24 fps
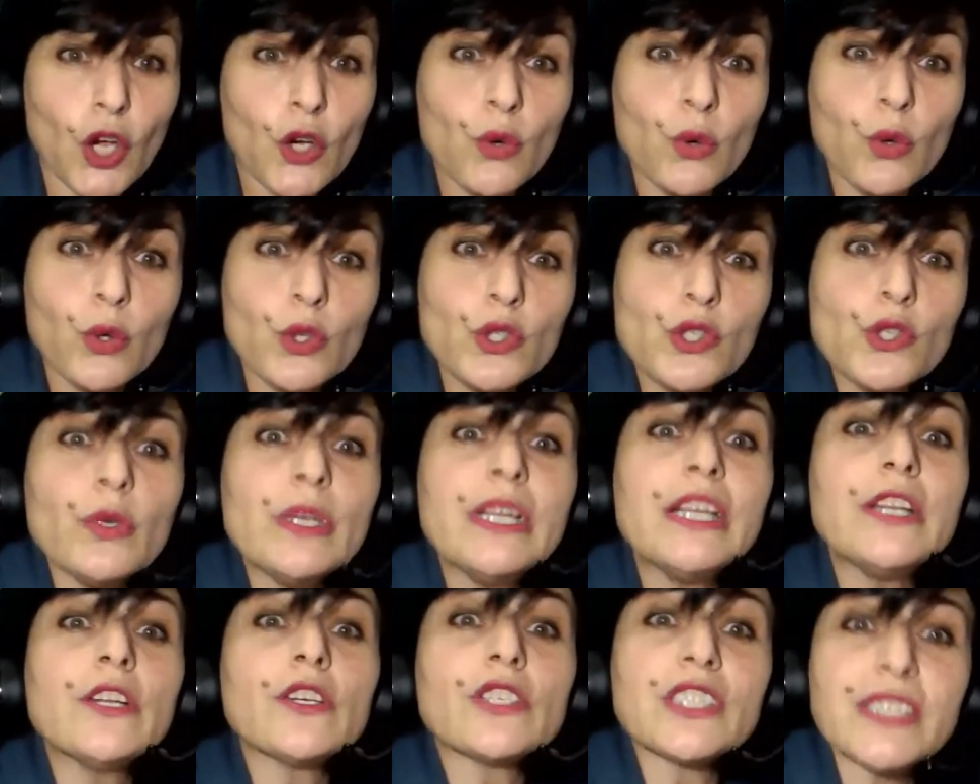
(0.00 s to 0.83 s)
Could you
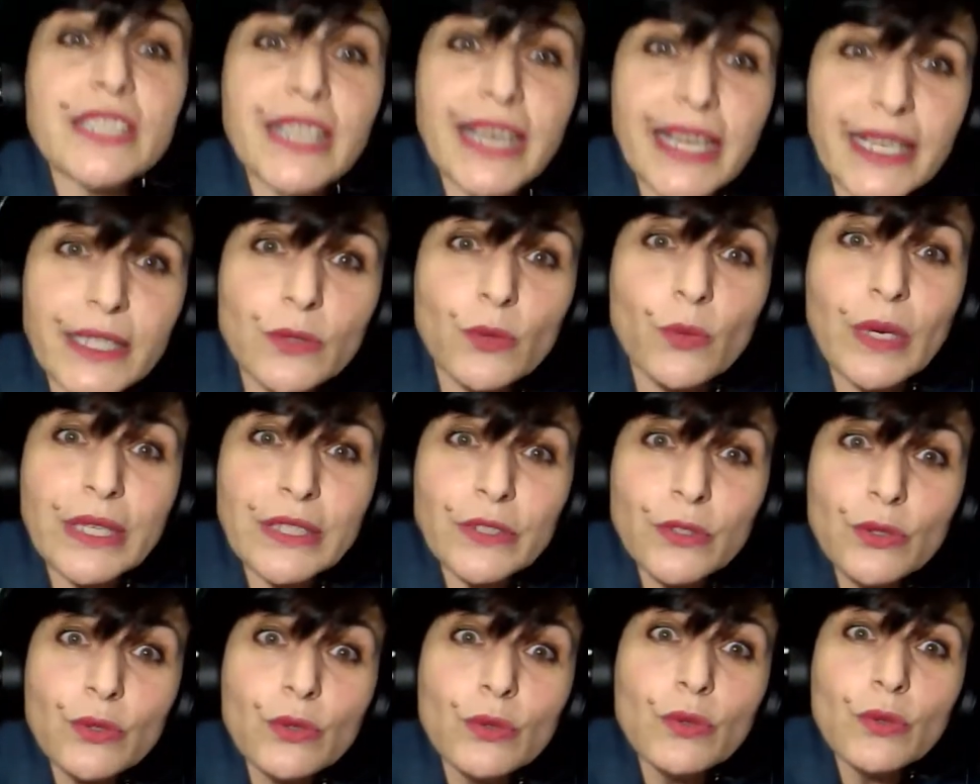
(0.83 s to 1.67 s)
illustrate
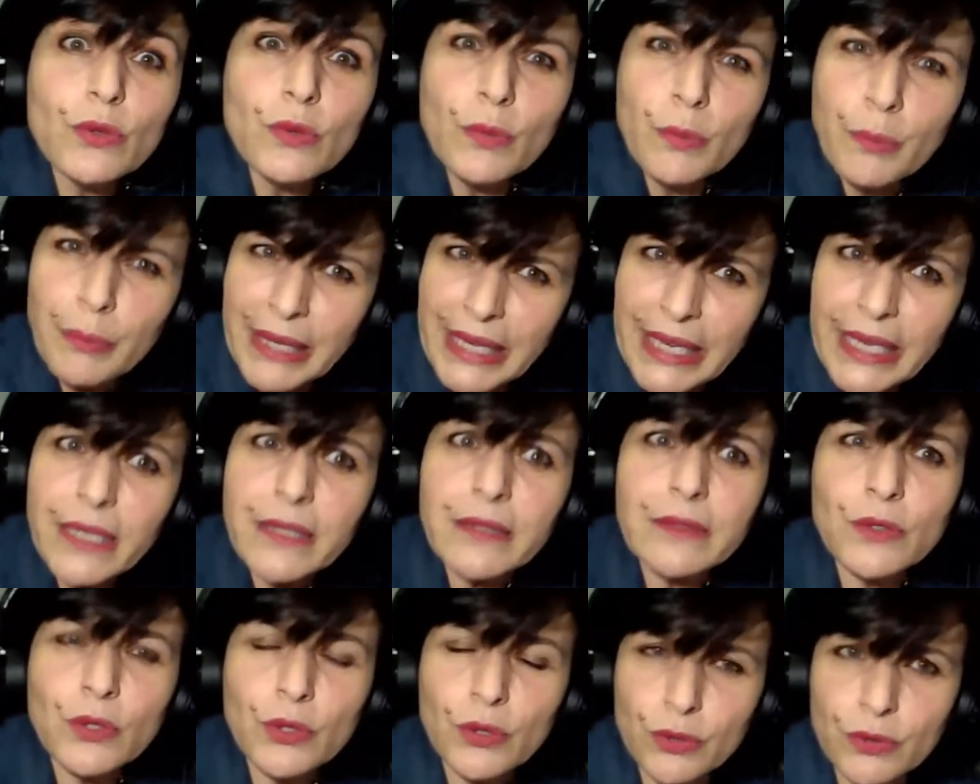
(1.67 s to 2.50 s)
what you
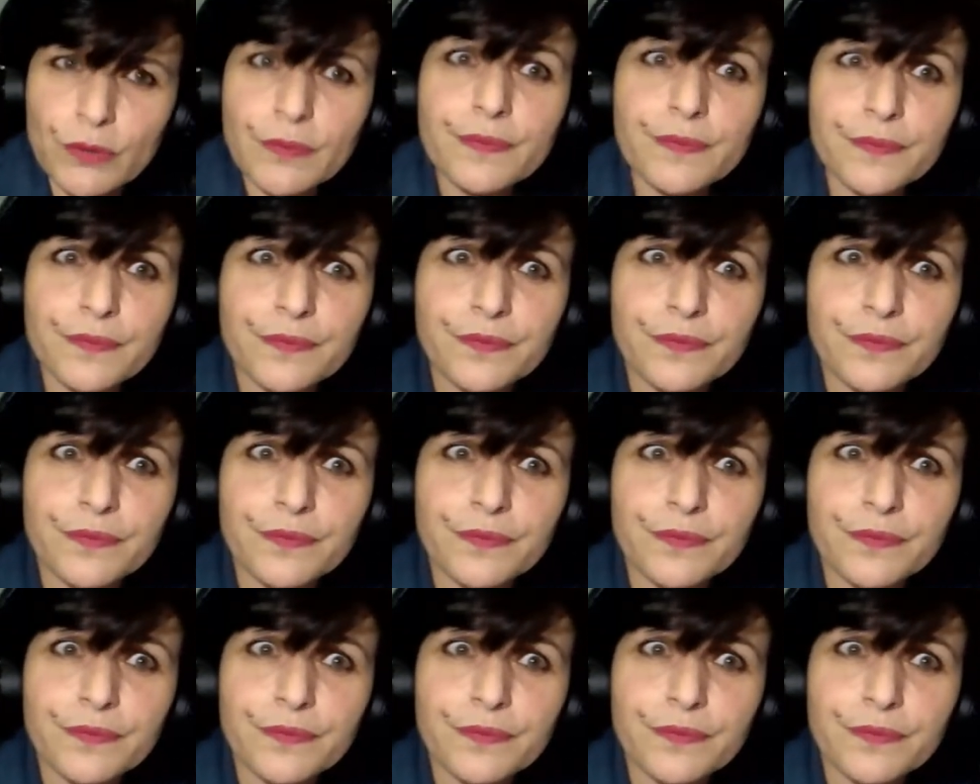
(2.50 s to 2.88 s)
mean to